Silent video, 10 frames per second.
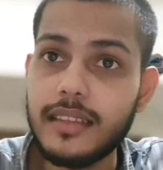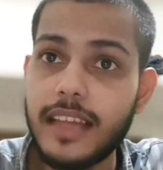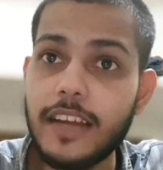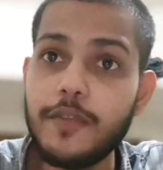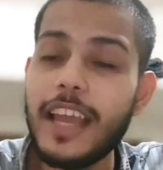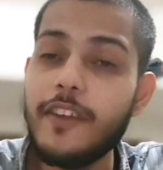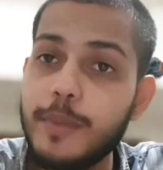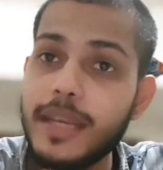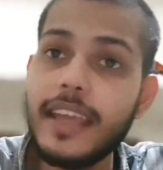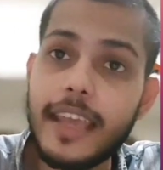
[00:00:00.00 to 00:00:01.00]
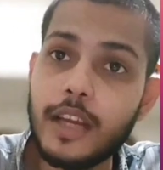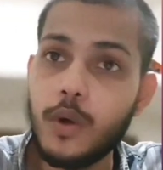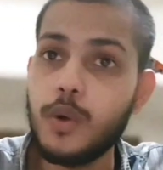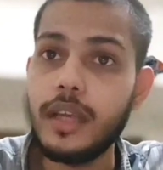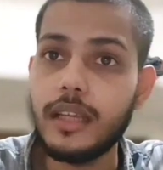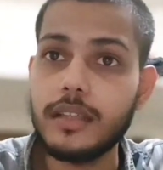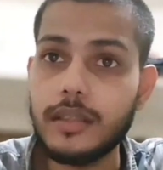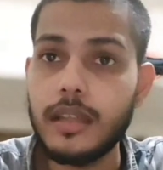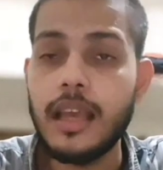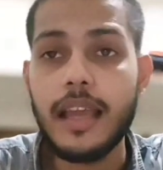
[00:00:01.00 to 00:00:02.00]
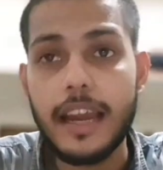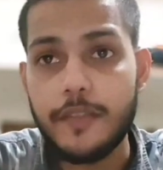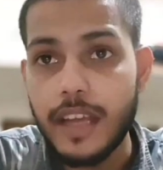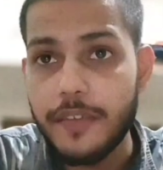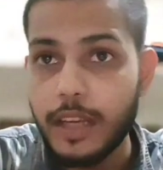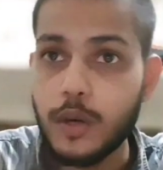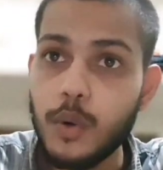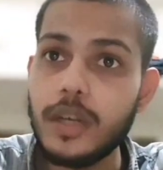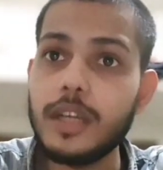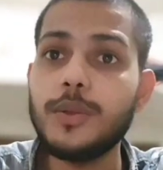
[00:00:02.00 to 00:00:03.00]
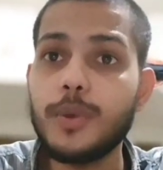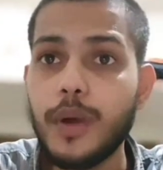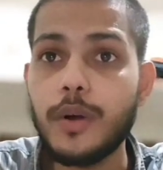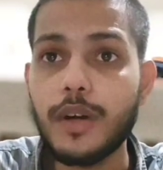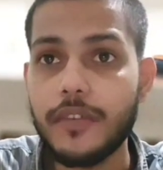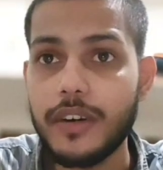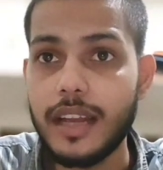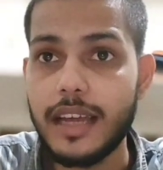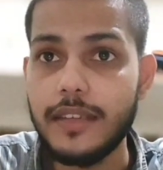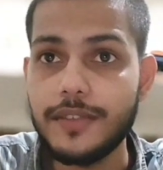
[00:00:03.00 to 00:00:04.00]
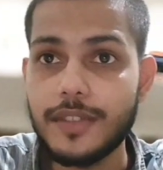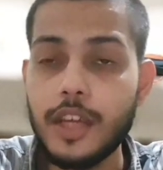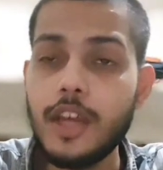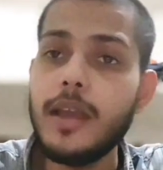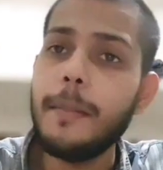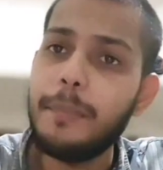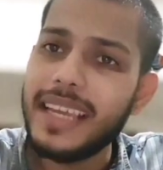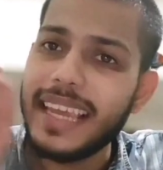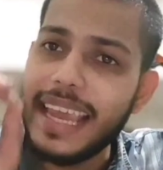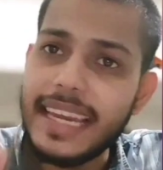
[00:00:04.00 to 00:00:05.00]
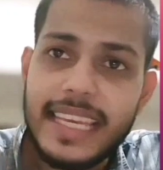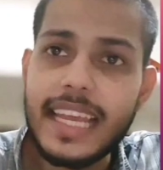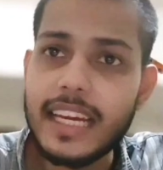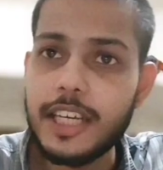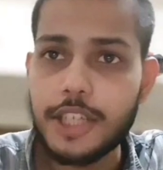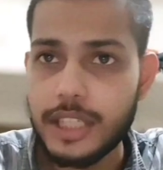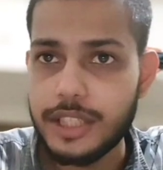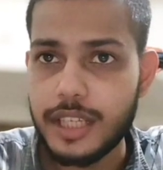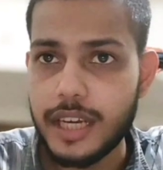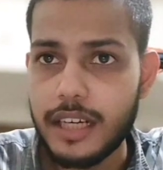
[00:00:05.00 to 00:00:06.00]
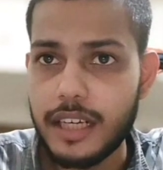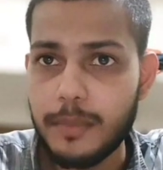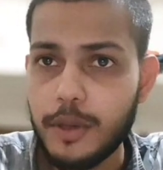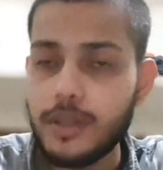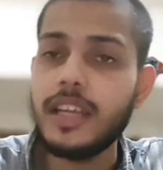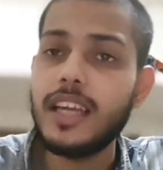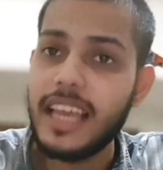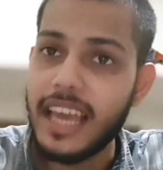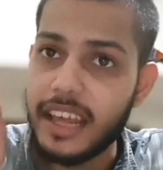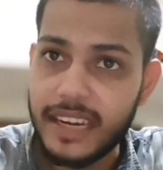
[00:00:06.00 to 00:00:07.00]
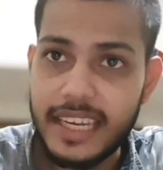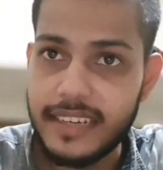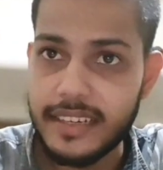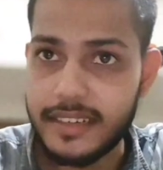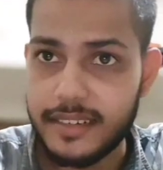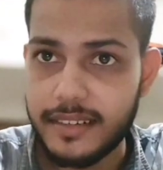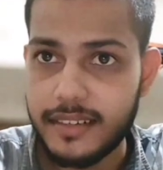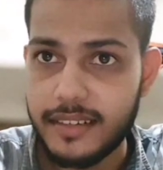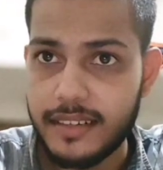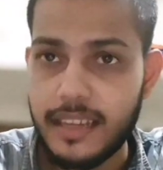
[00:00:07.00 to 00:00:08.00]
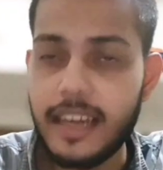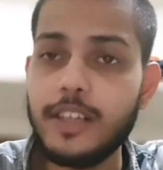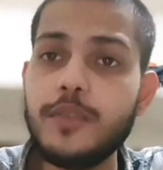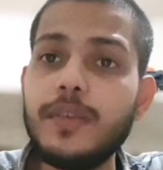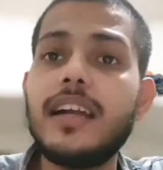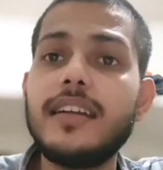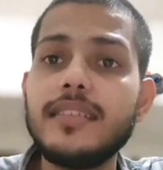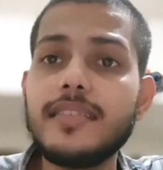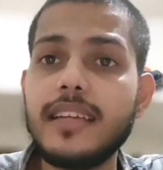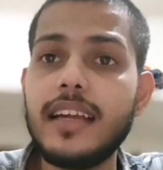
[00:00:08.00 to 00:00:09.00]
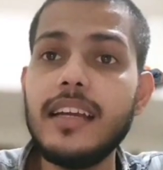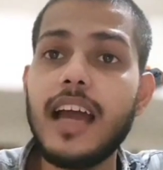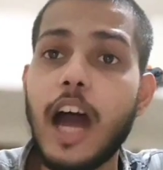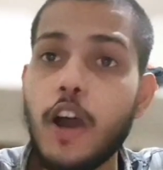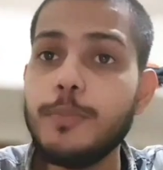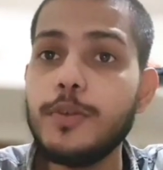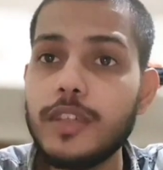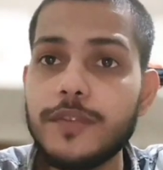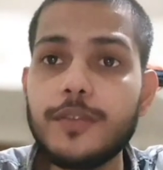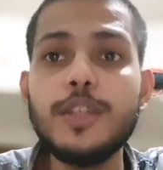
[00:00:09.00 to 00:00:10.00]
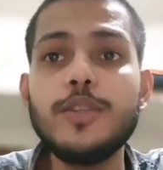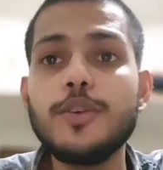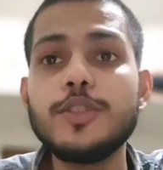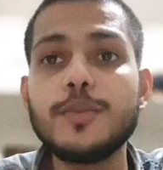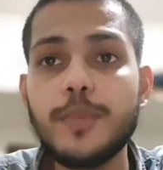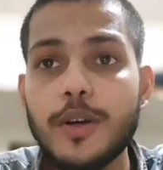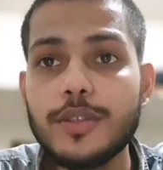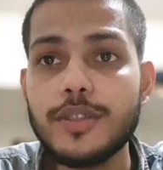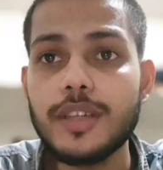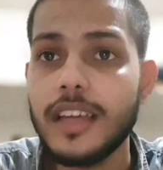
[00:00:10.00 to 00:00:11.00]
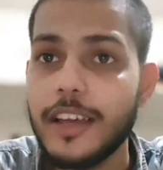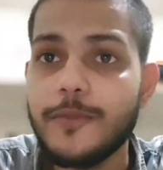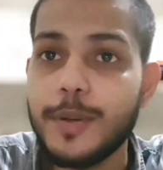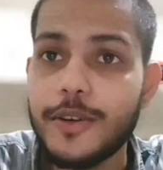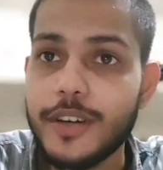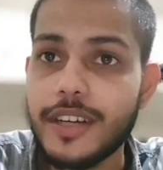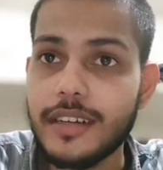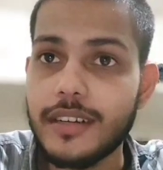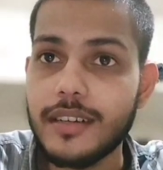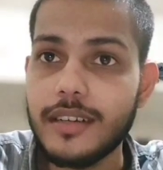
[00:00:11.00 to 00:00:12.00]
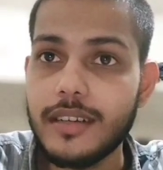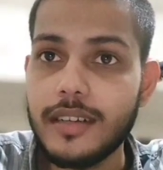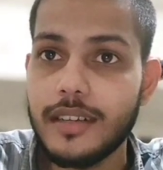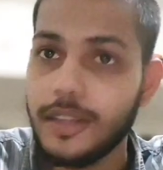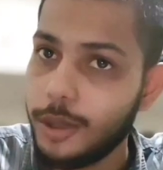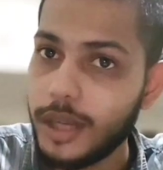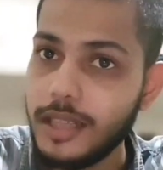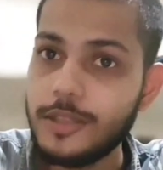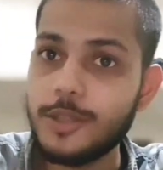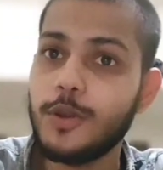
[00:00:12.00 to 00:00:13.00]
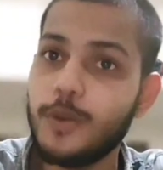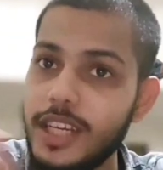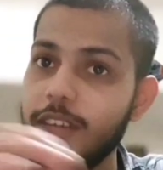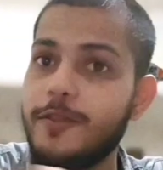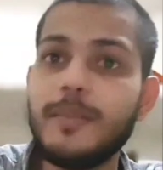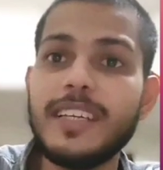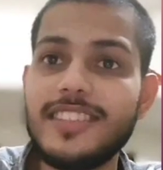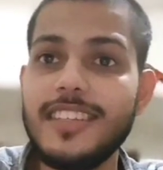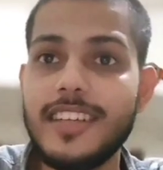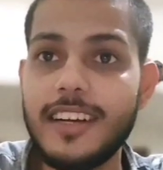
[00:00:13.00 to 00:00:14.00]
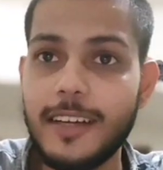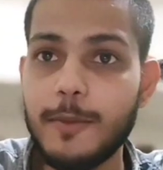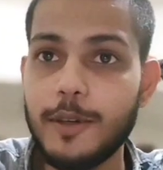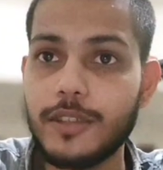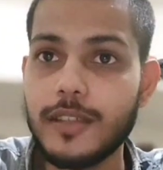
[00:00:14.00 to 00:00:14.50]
that we have been ignoring, and we have ignored it throughout our lives. Pick any English NCERT book, read it, and you will understand how beautifully those books have been written. Okay, so read from NCERT books.